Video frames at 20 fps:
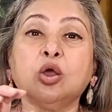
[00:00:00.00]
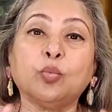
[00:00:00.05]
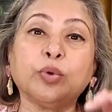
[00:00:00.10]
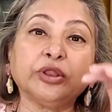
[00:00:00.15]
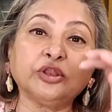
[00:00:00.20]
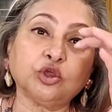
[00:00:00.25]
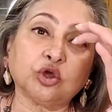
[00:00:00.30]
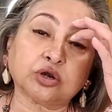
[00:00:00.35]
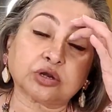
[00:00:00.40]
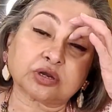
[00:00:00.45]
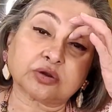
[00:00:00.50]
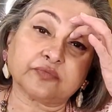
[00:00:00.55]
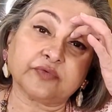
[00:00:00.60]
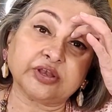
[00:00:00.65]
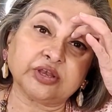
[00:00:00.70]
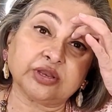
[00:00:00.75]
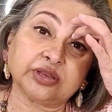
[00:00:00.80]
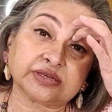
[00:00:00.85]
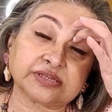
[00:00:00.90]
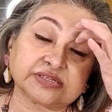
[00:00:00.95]
when
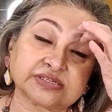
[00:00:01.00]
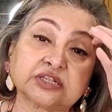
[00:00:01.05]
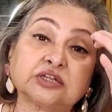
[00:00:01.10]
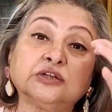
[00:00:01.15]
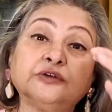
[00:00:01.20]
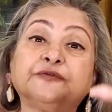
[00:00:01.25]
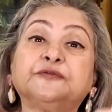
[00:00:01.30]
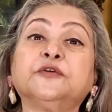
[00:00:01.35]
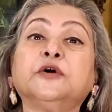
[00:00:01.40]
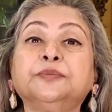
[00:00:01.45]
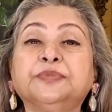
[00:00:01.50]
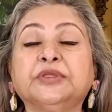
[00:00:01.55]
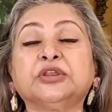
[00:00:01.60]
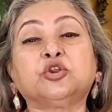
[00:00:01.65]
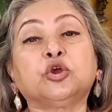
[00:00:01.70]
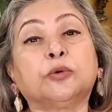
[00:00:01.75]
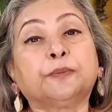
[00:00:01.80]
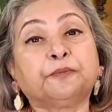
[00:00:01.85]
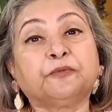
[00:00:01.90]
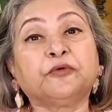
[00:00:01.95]
it is confirmed that